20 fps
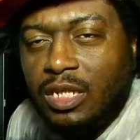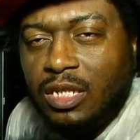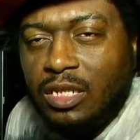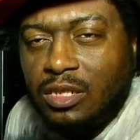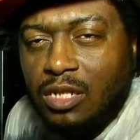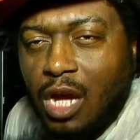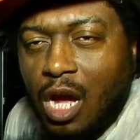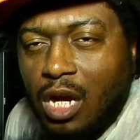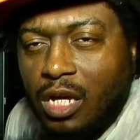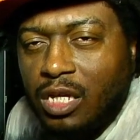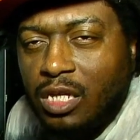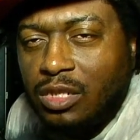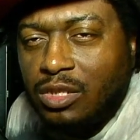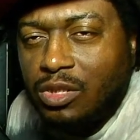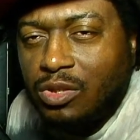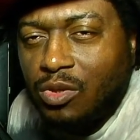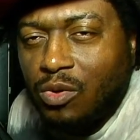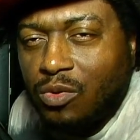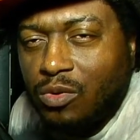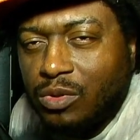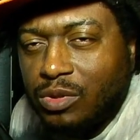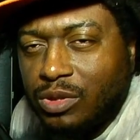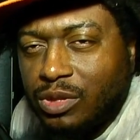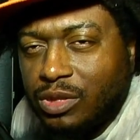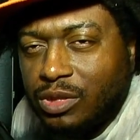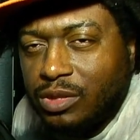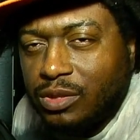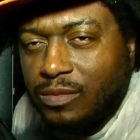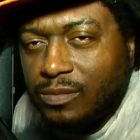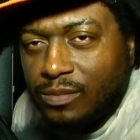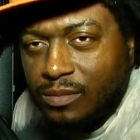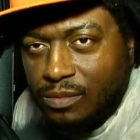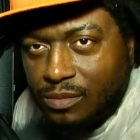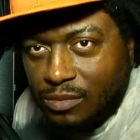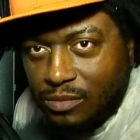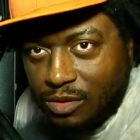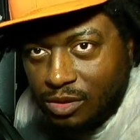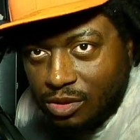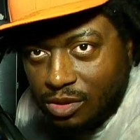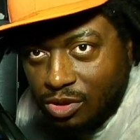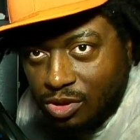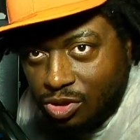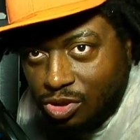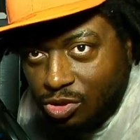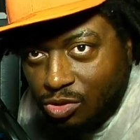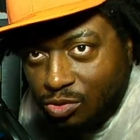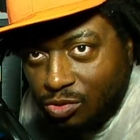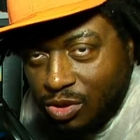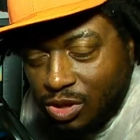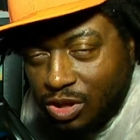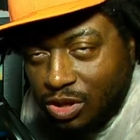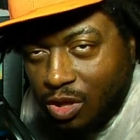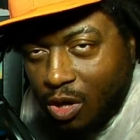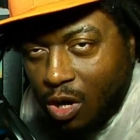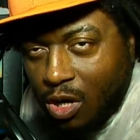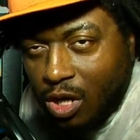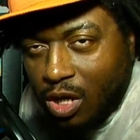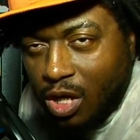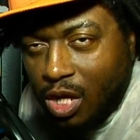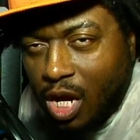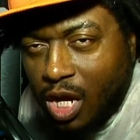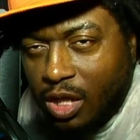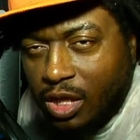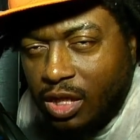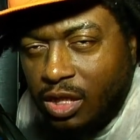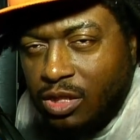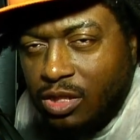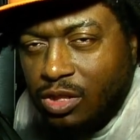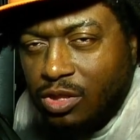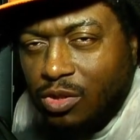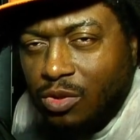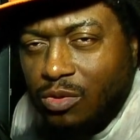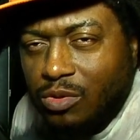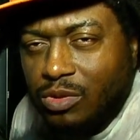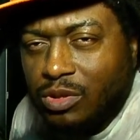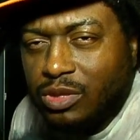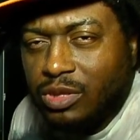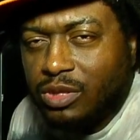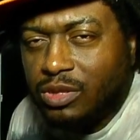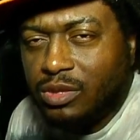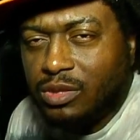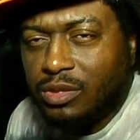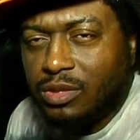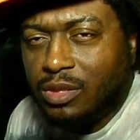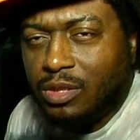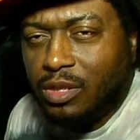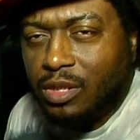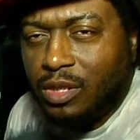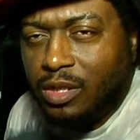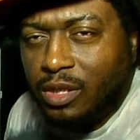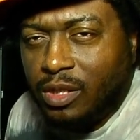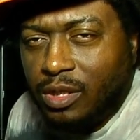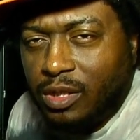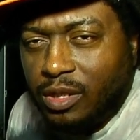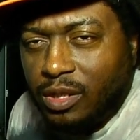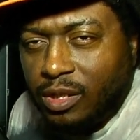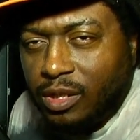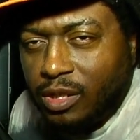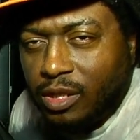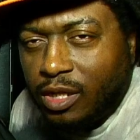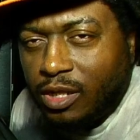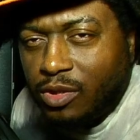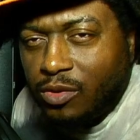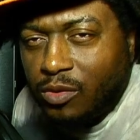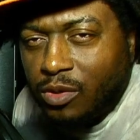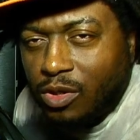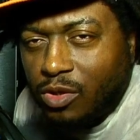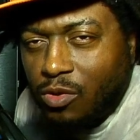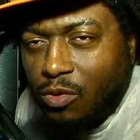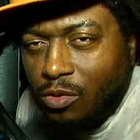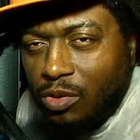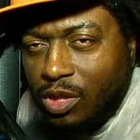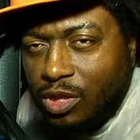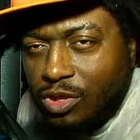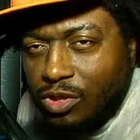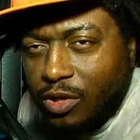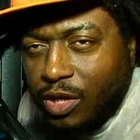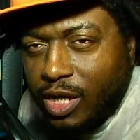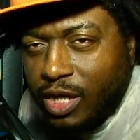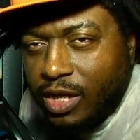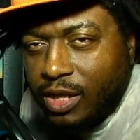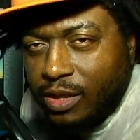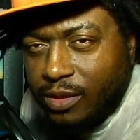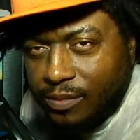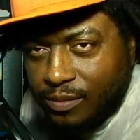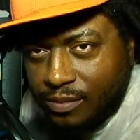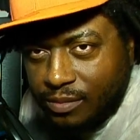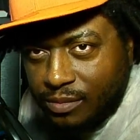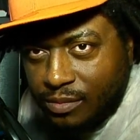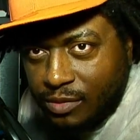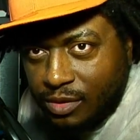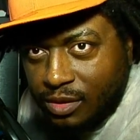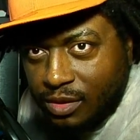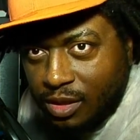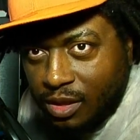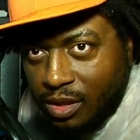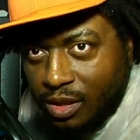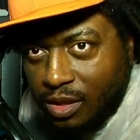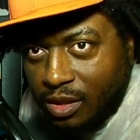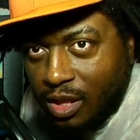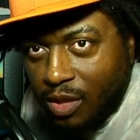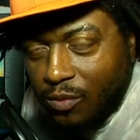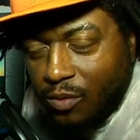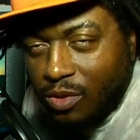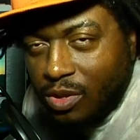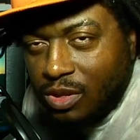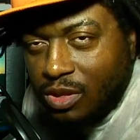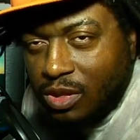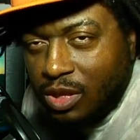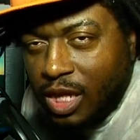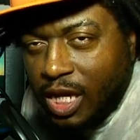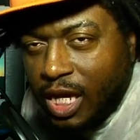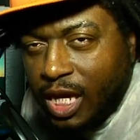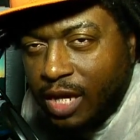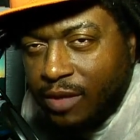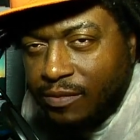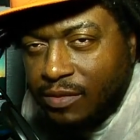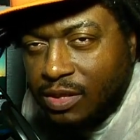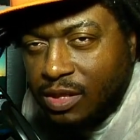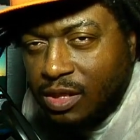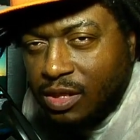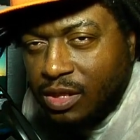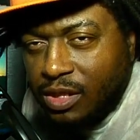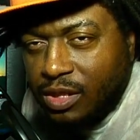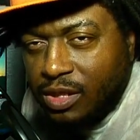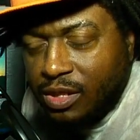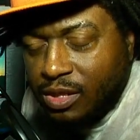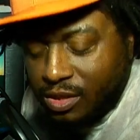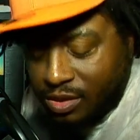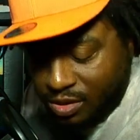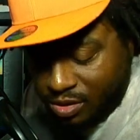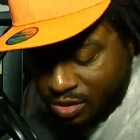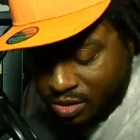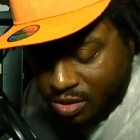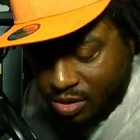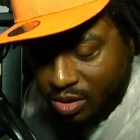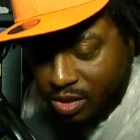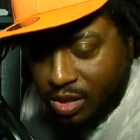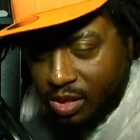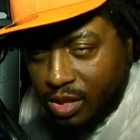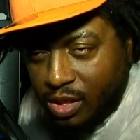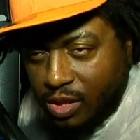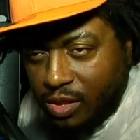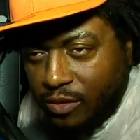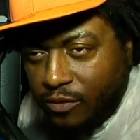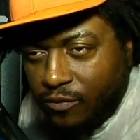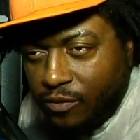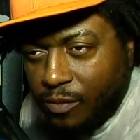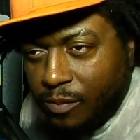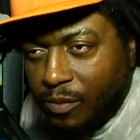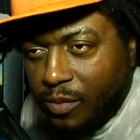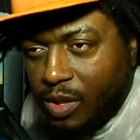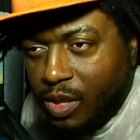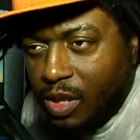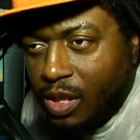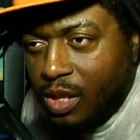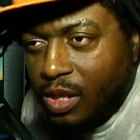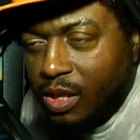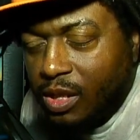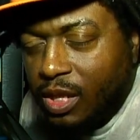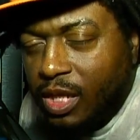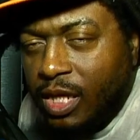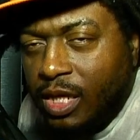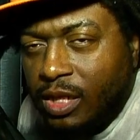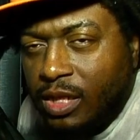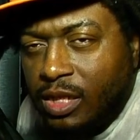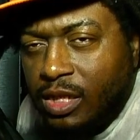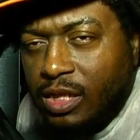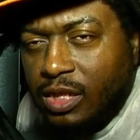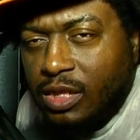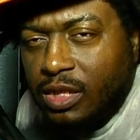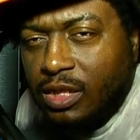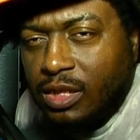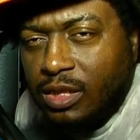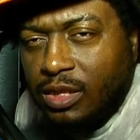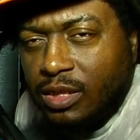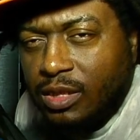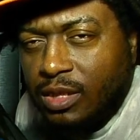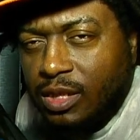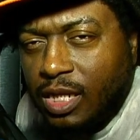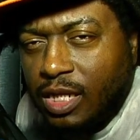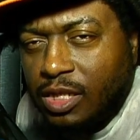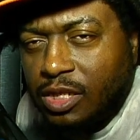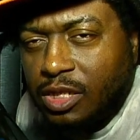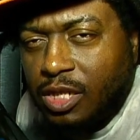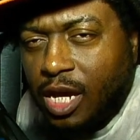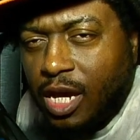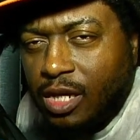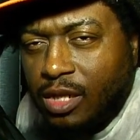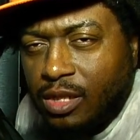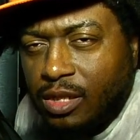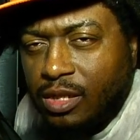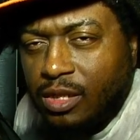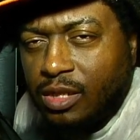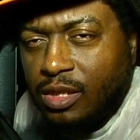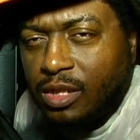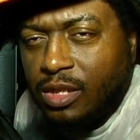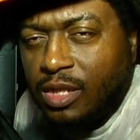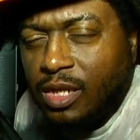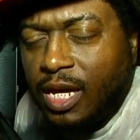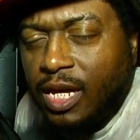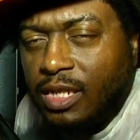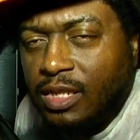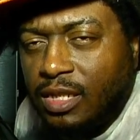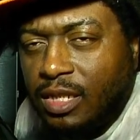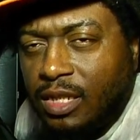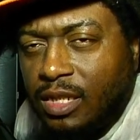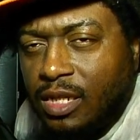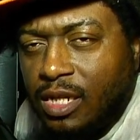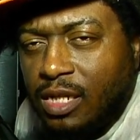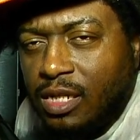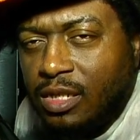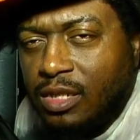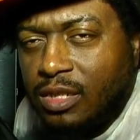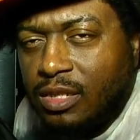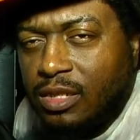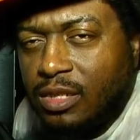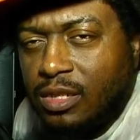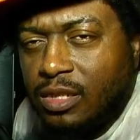conquistadors, Jewish conquistadors, and during the coolie trade, they were the slaves sent here from India and China in the 1800s.